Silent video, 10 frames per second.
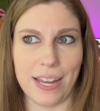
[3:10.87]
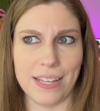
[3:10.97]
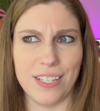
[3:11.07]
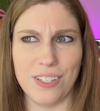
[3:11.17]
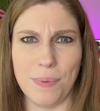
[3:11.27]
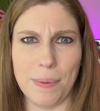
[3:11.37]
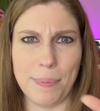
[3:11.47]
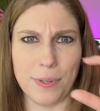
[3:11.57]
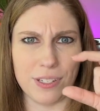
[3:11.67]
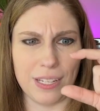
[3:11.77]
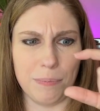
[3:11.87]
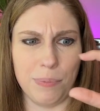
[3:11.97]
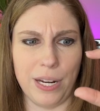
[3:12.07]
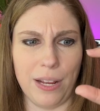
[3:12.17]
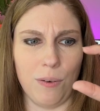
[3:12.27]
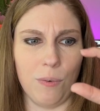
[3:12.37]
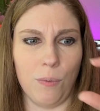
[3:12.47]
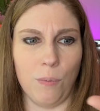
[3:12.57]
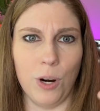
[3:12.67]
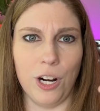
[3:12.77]
I see so many people just like putting
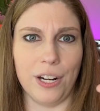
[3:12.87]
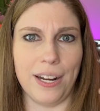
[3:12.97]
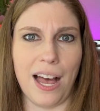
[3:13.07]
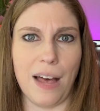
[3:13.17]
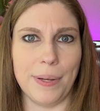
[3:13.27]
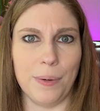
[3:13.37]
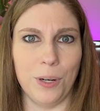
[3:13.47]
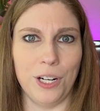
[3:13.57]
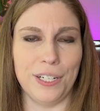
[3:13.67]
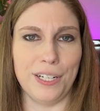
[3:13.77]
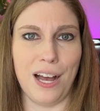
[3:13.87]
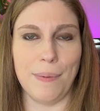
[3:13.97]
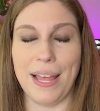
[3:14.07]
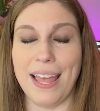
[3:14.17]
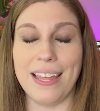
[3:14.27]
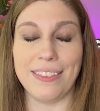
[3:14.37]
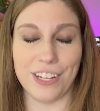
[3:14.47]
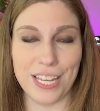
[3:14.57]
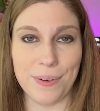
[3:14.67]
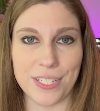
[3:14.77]
word, comma in their
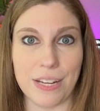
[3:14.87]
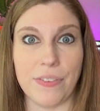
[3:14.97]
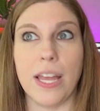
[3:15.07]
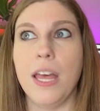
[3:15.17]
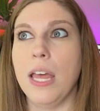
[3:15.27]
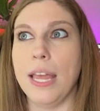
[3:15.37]
keyword stuffing.